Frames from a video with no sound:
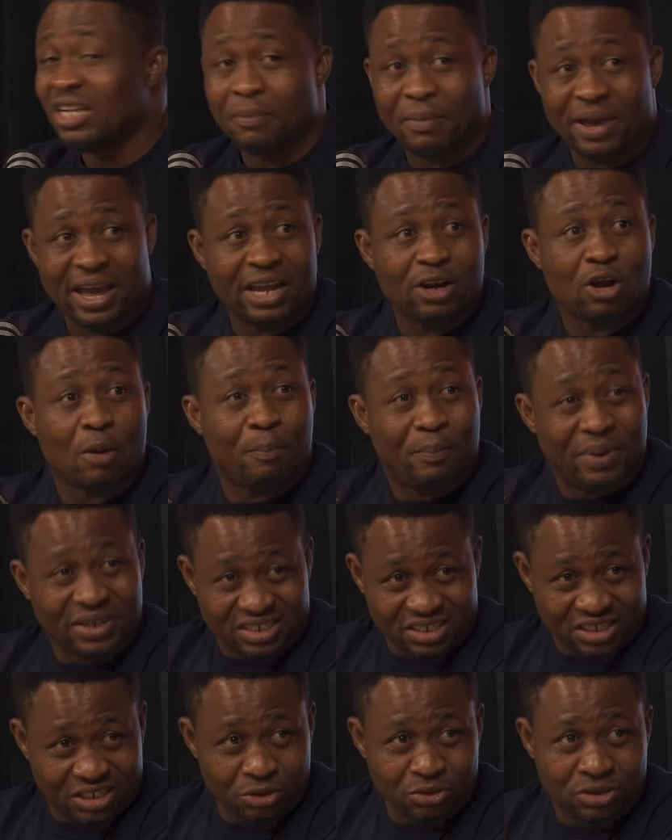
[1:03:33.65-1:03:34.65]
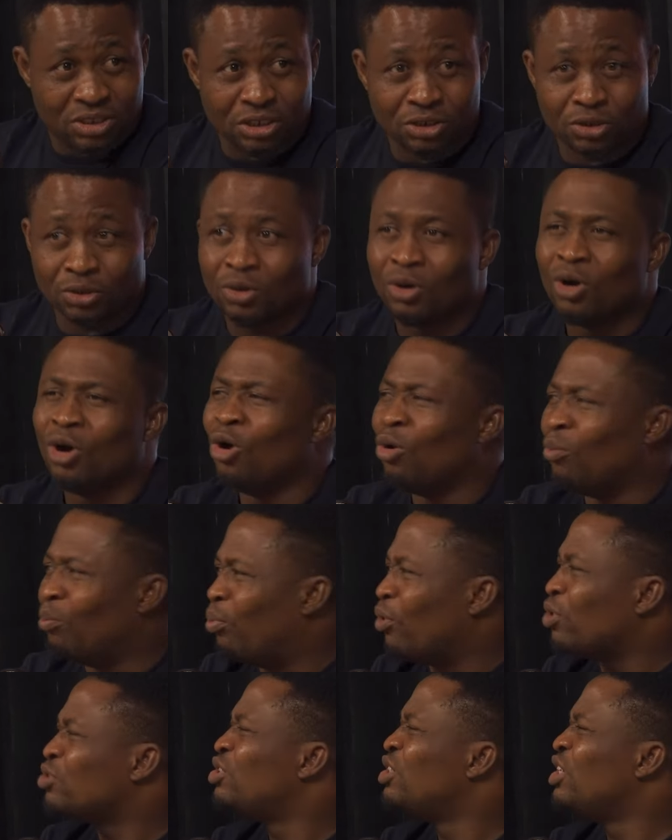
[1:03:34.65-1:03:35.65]
They may end up persecuting you.
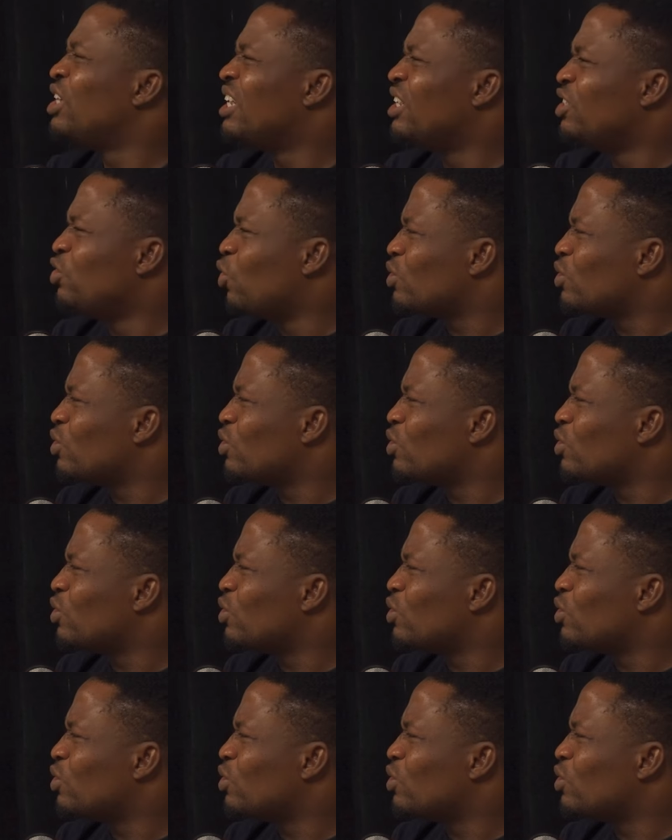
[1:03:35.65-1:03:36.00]
But